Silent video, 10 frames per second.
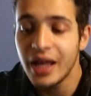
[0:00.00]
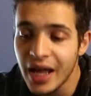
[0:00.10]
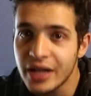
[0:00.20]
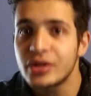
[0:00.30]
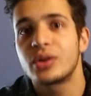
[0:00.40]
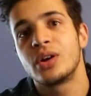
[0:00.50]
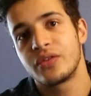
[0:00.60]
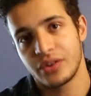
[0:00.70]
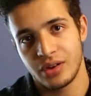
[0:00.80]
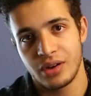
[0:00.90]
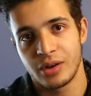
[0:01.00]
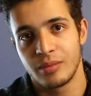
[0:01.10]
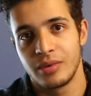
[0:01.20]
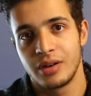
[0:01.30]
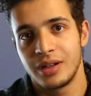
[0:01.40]
and turn off the
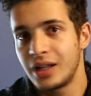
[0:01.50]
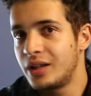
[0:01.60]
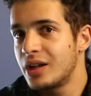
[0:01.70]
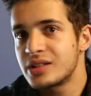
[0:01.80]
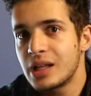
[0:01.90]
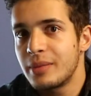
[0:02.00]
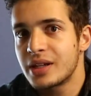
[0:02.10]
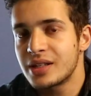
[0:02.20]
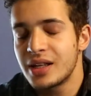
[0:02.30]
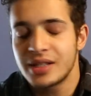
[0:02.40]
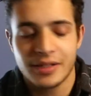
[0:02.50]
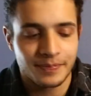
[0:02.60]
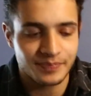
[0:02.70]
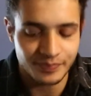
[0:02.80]
alarm. And doesn't that make sense?